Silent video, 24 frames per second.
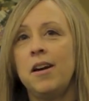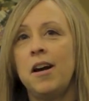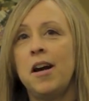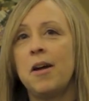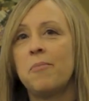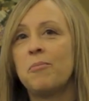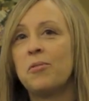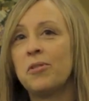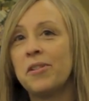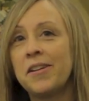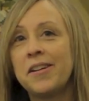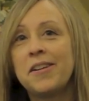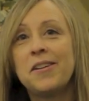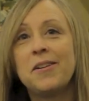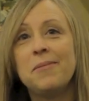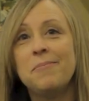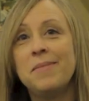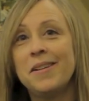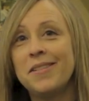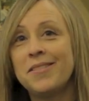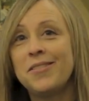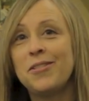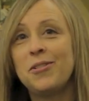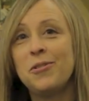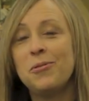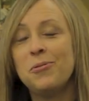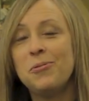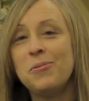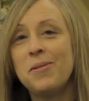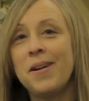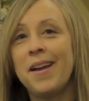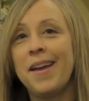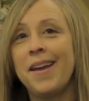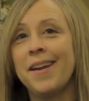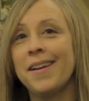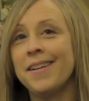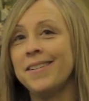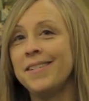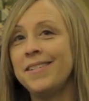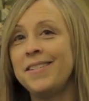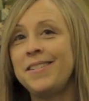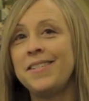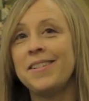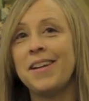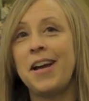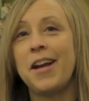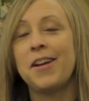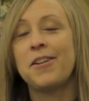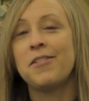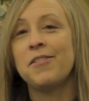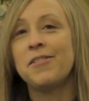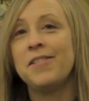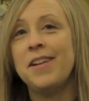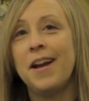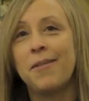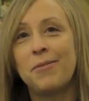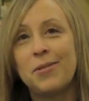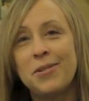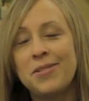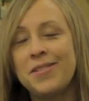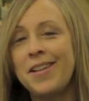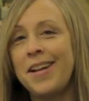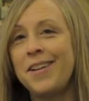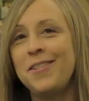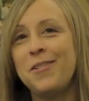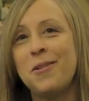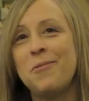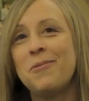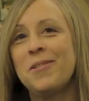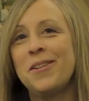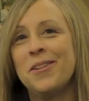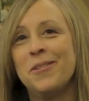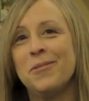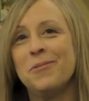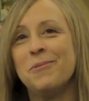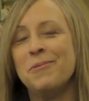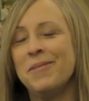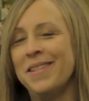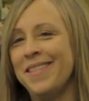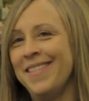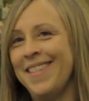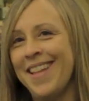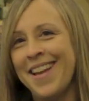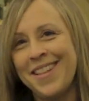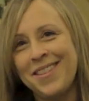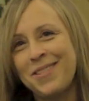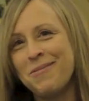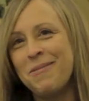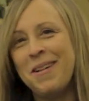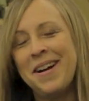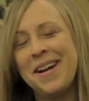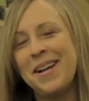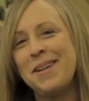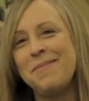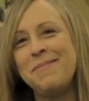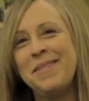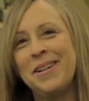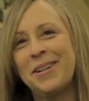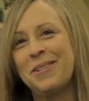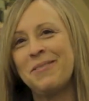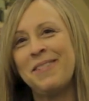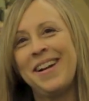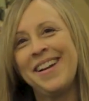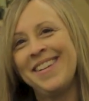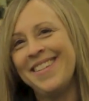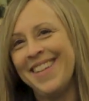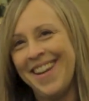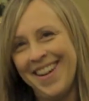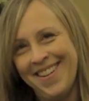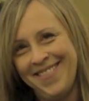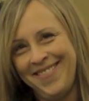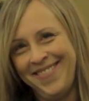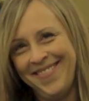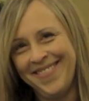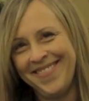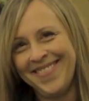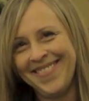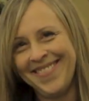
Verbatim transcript: I'm really going to miss you, and I could never say no to you, and that's why I'm here right now.